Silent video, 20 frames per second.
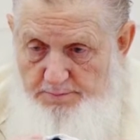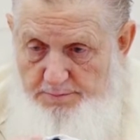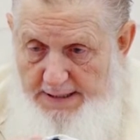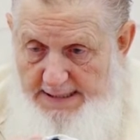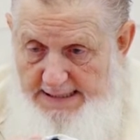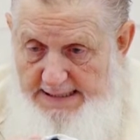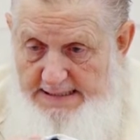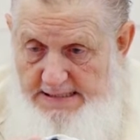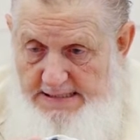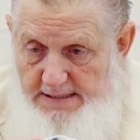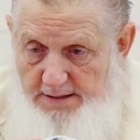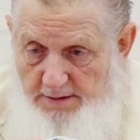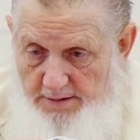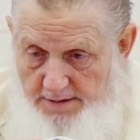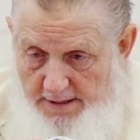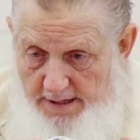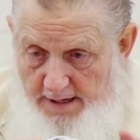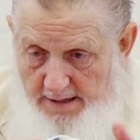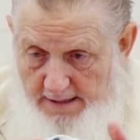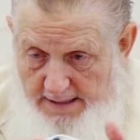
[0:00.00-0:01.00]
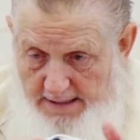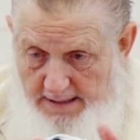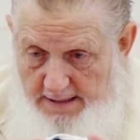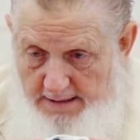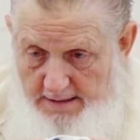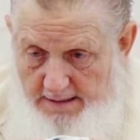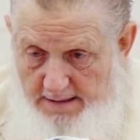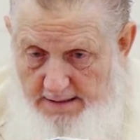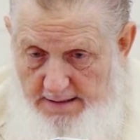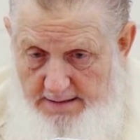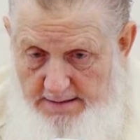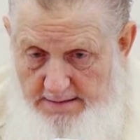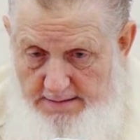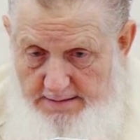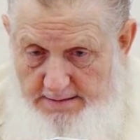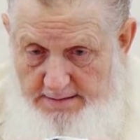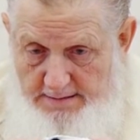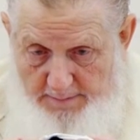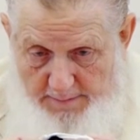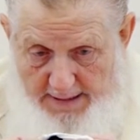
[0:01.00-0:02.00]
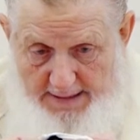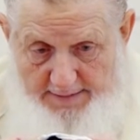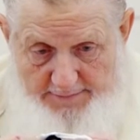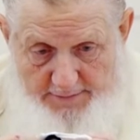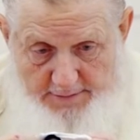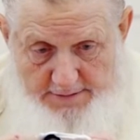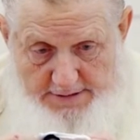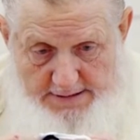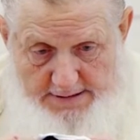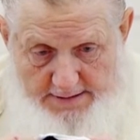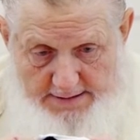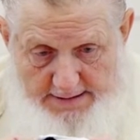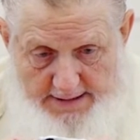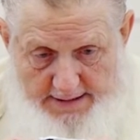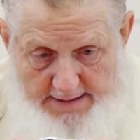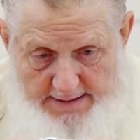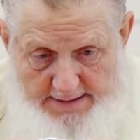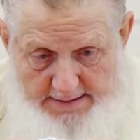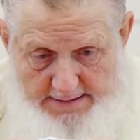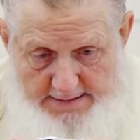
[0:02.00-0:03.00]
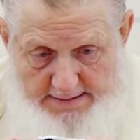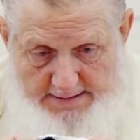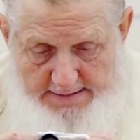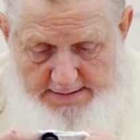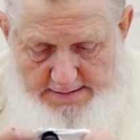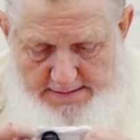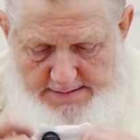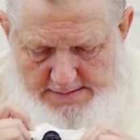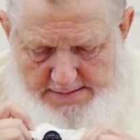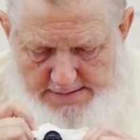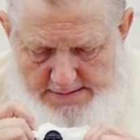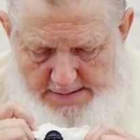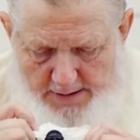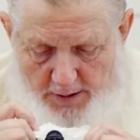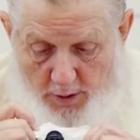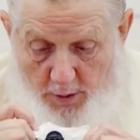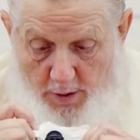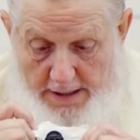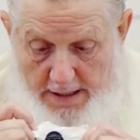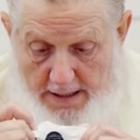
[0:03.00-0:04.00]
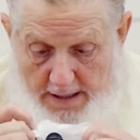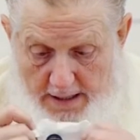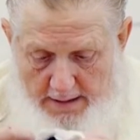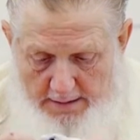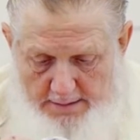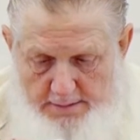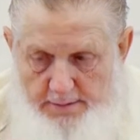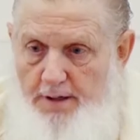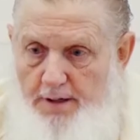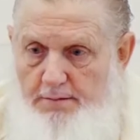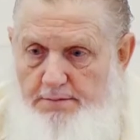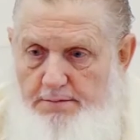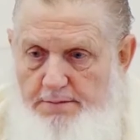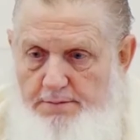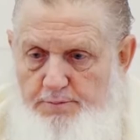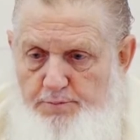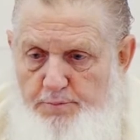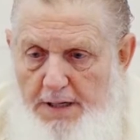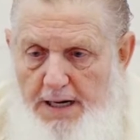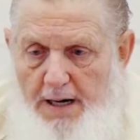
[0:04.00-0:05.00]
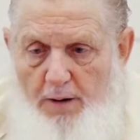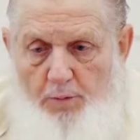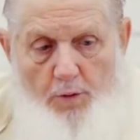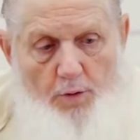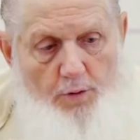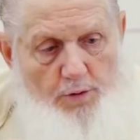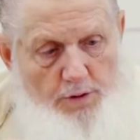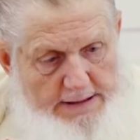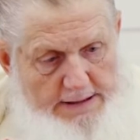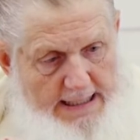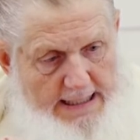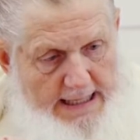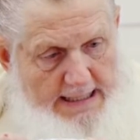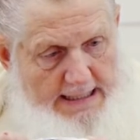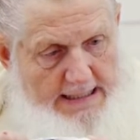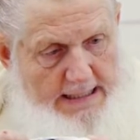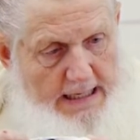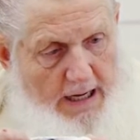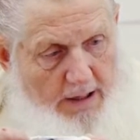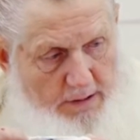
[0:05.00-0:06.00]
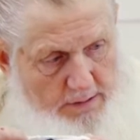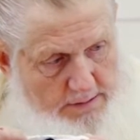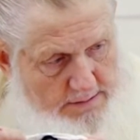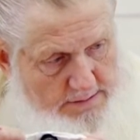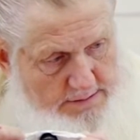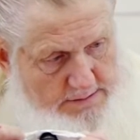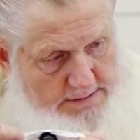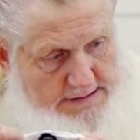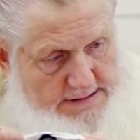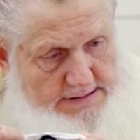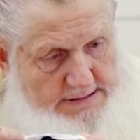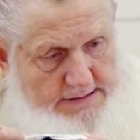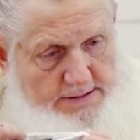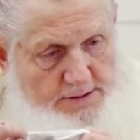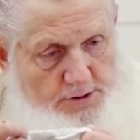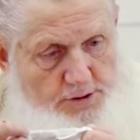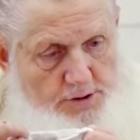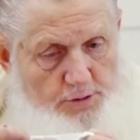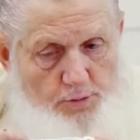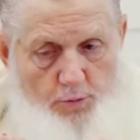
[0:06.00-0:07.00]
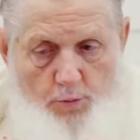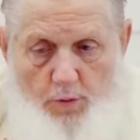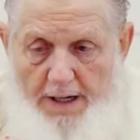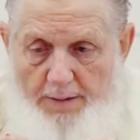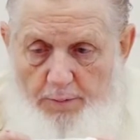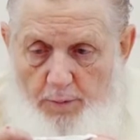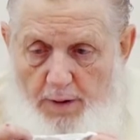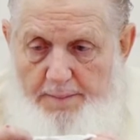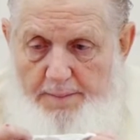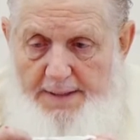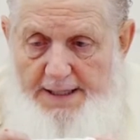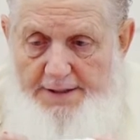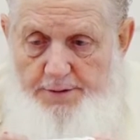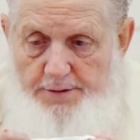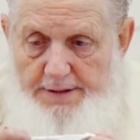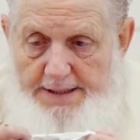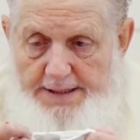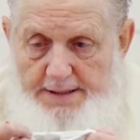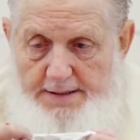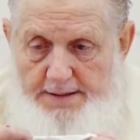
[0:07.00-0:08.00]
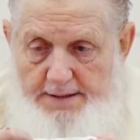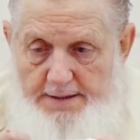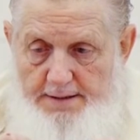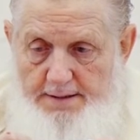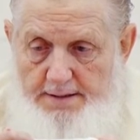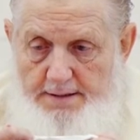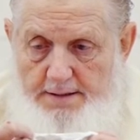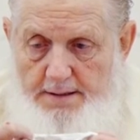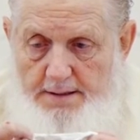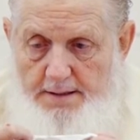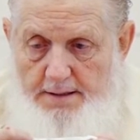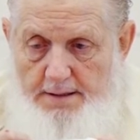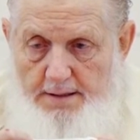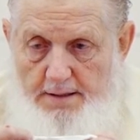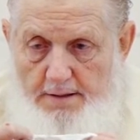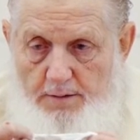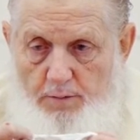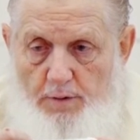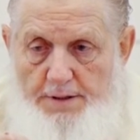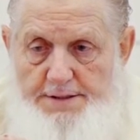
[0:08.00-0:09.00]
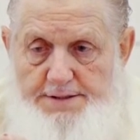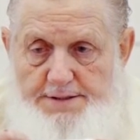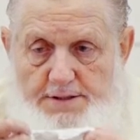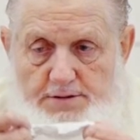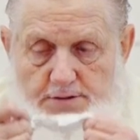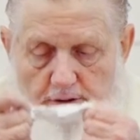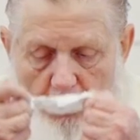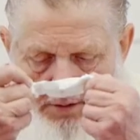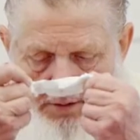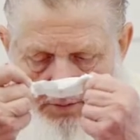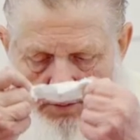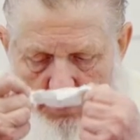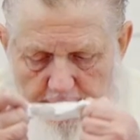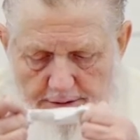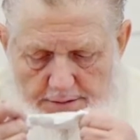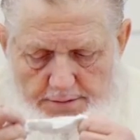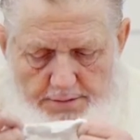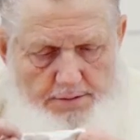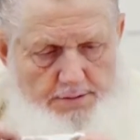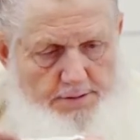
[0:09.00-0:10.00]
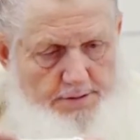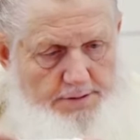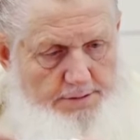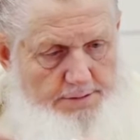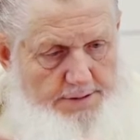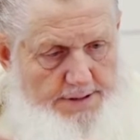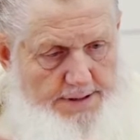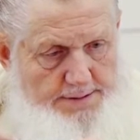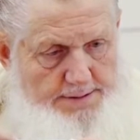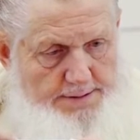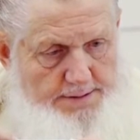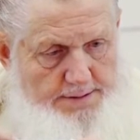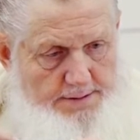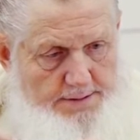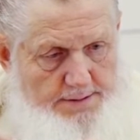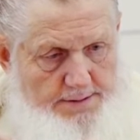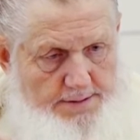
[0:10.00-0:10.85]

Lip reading: But it's still there, isn't it? The microphone is still there? Oh, yeah. Oh, but I won't look at it. I'll do what? What am I doing? What is this called when you do this?